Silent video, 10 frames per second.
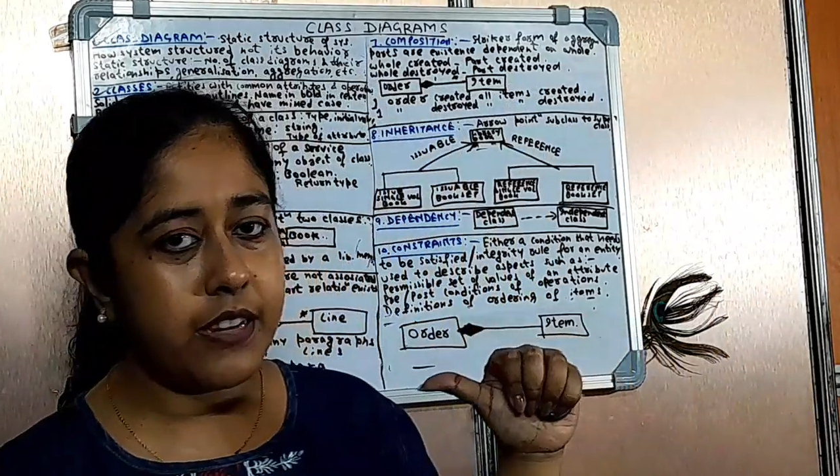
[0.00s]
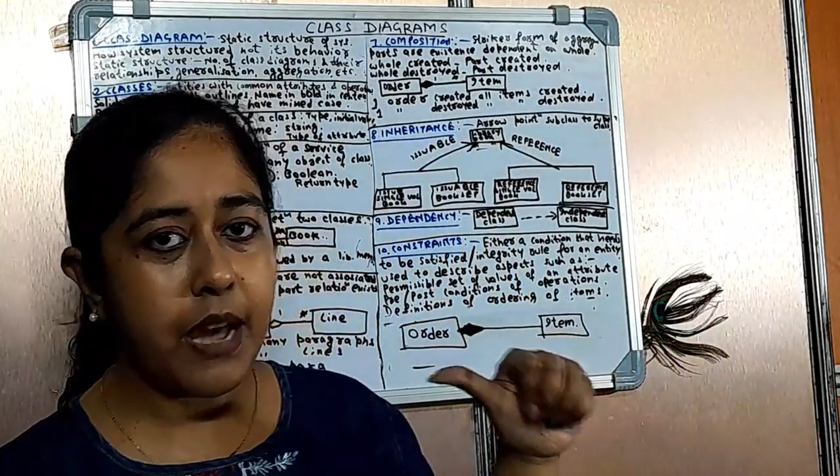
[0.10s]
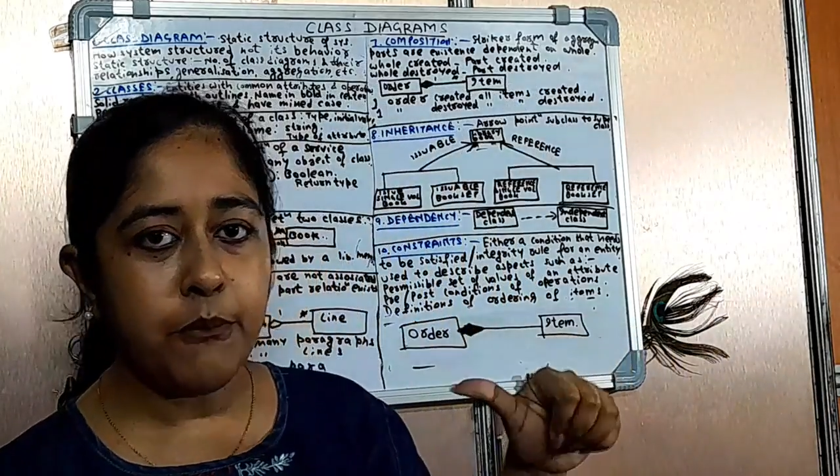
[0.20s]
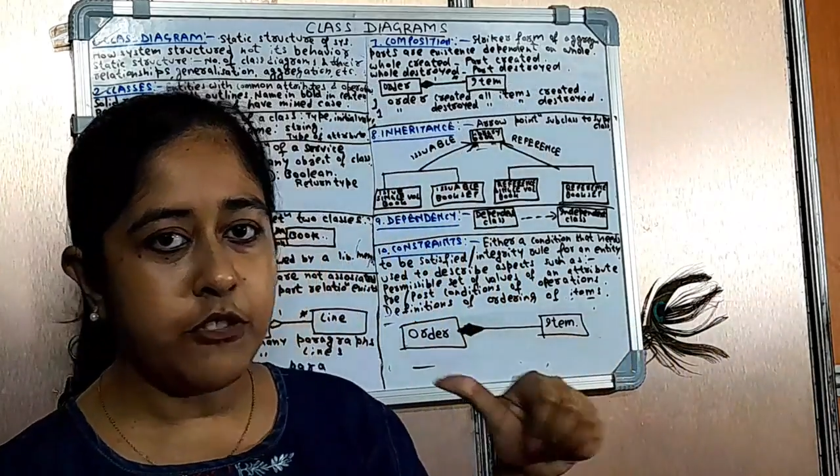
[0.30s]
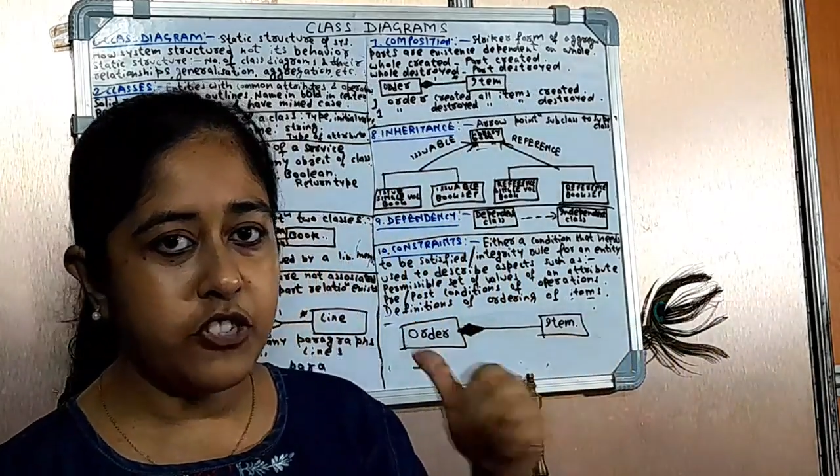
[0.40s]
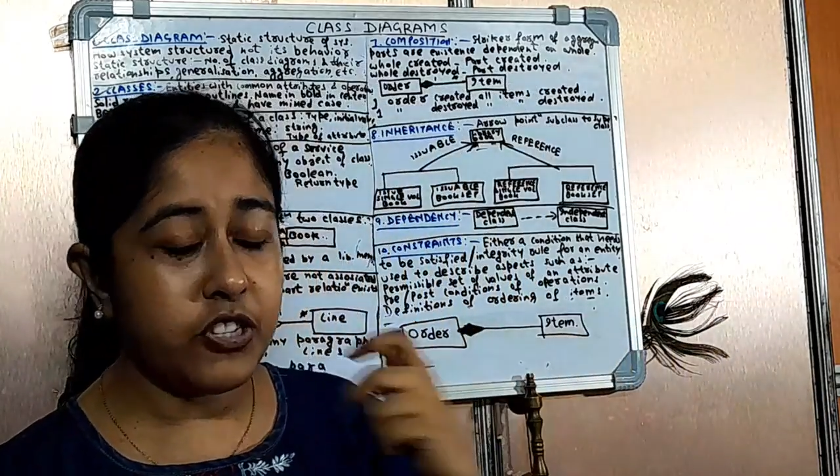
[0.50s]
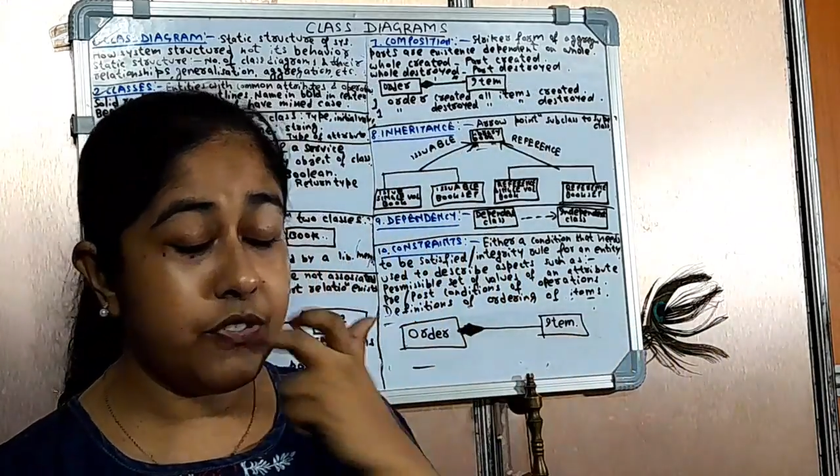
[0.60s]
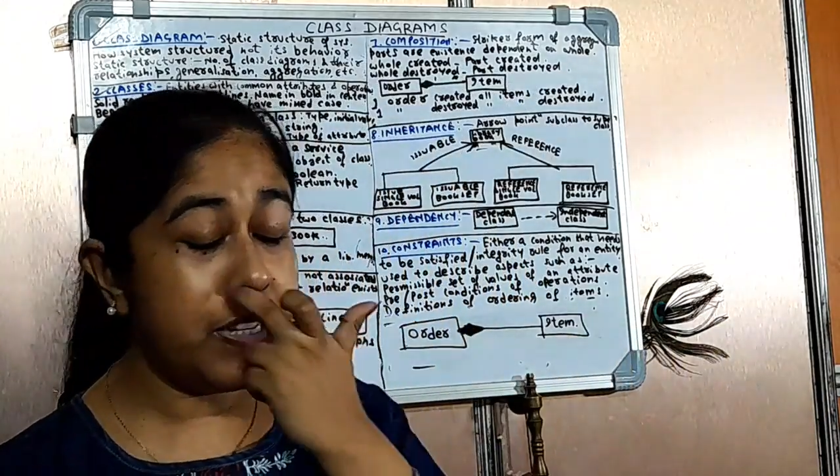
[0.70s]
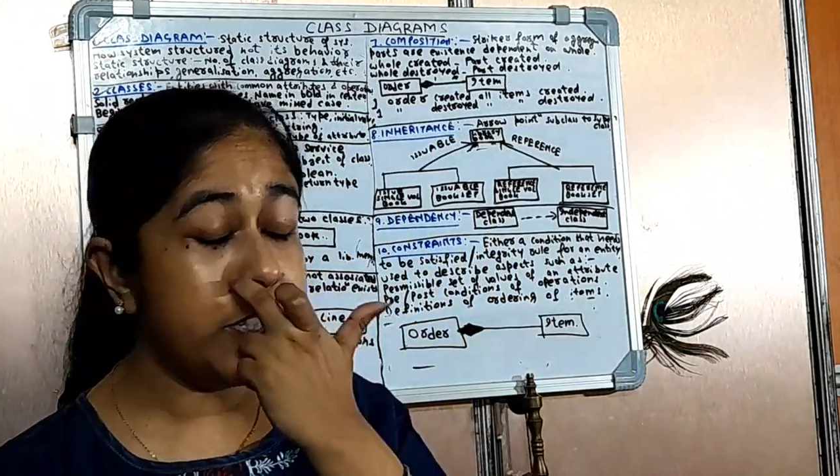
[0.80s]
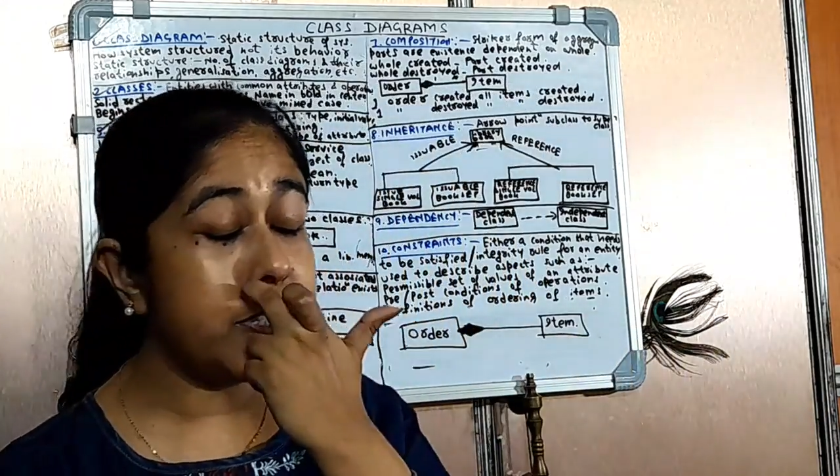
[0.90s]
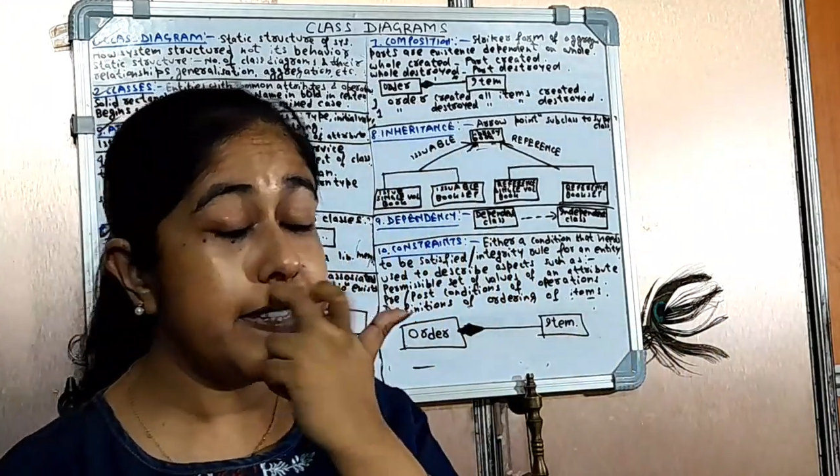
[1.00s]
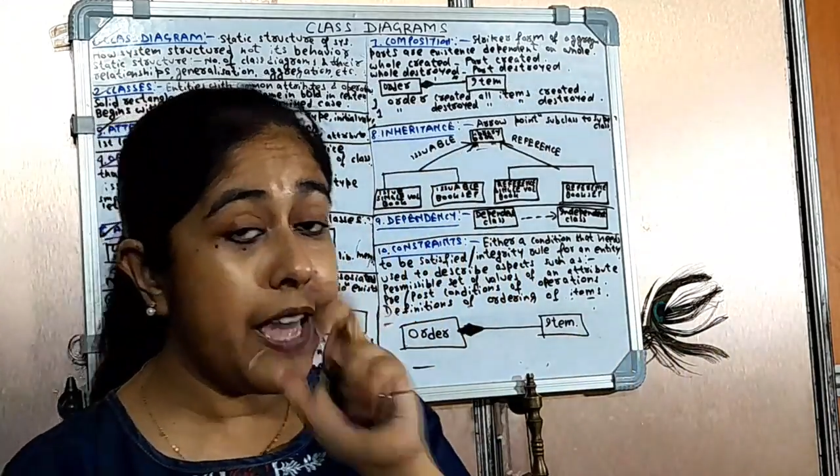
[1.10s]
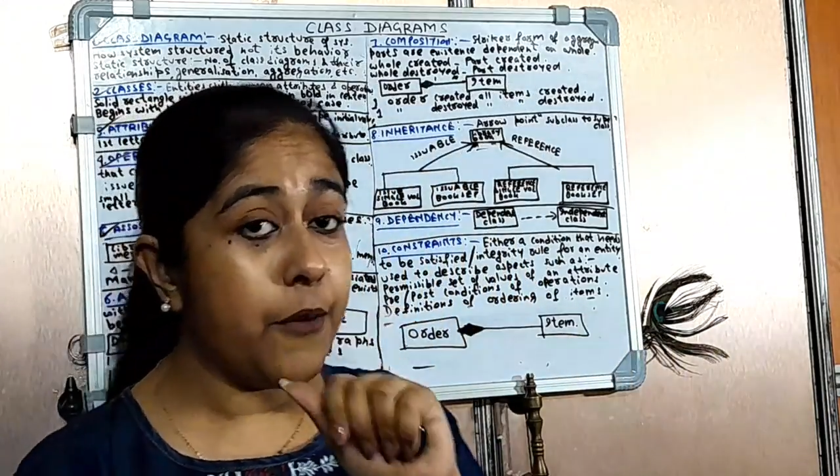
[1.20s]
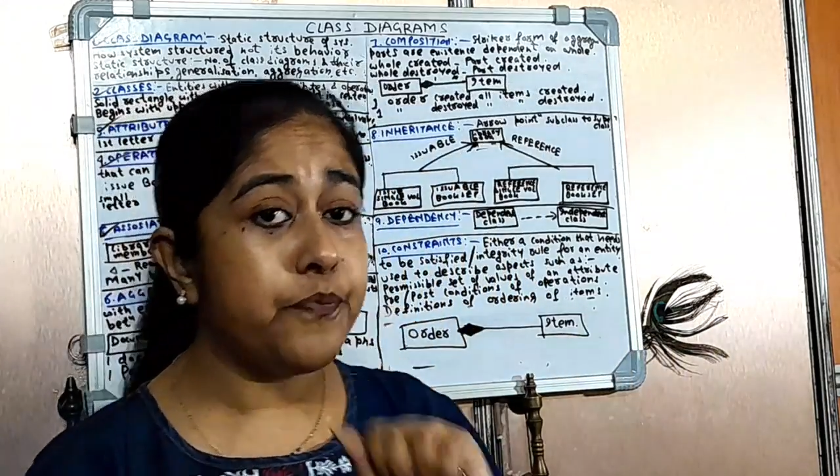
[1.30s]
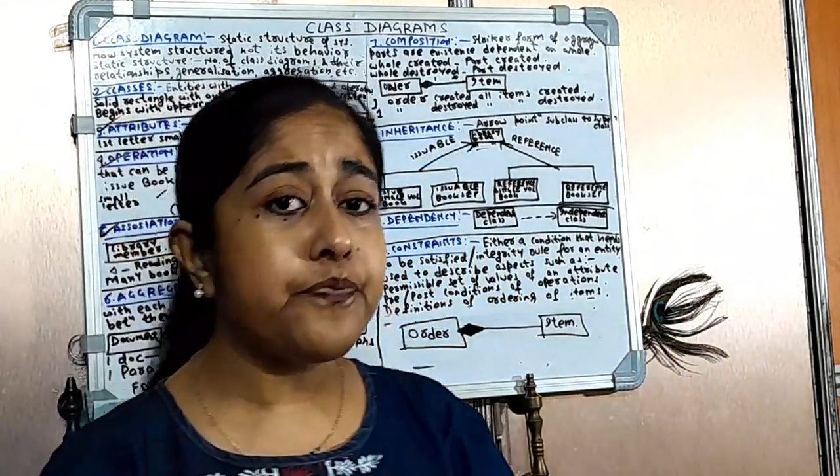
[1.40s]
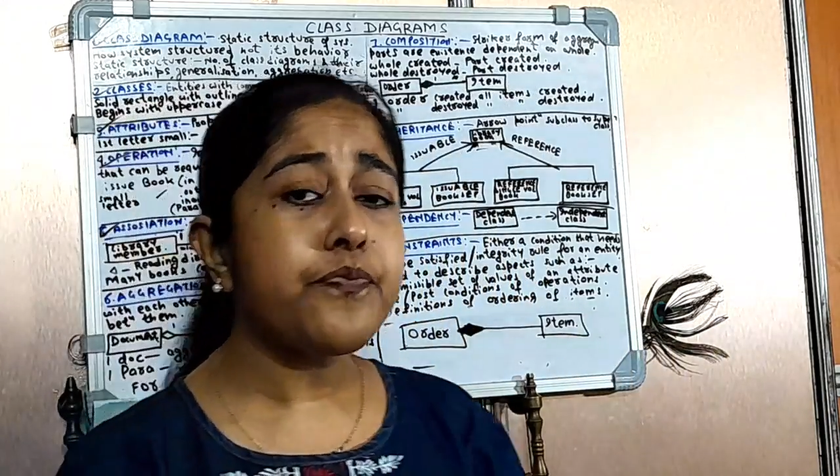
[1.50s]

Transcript: composition relation. Now,